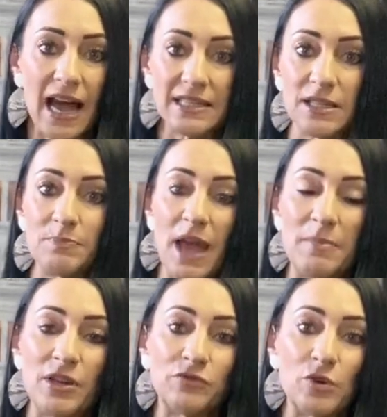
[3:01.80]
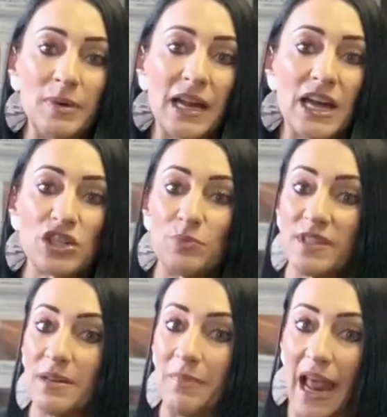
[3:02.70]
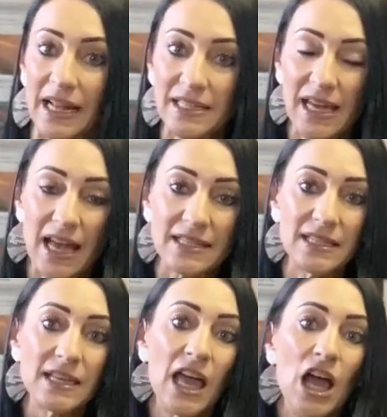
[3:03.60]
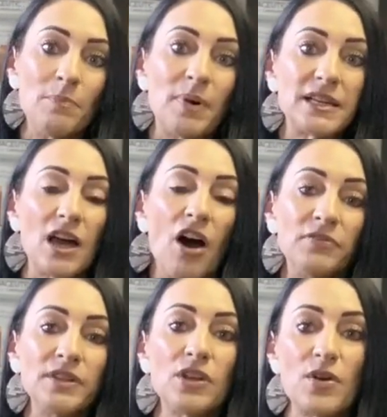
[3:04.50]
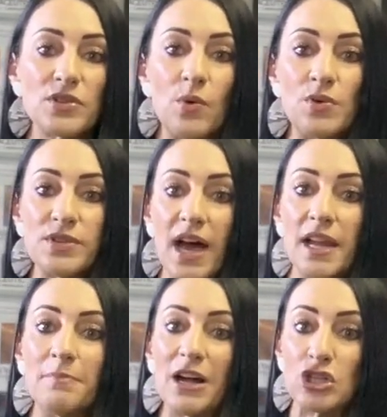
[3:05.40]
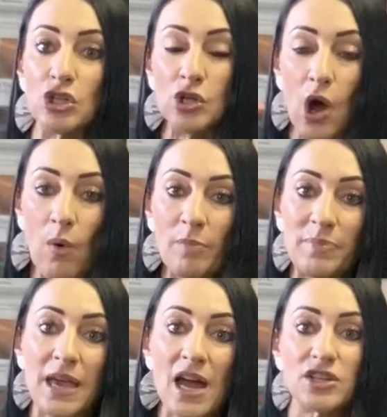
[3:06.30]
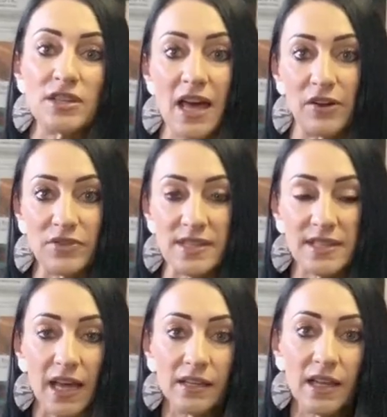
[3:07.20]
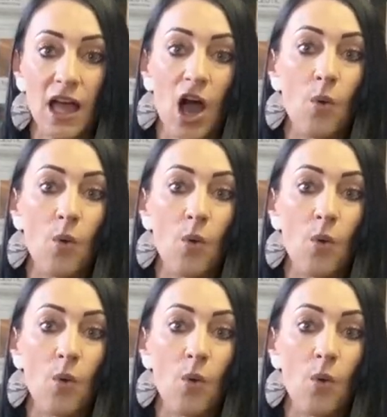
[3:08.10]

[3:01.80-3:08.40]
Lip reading: acid maybe in a formulation with some lactic acid, but often those are also at a much lower pH than that of the skin.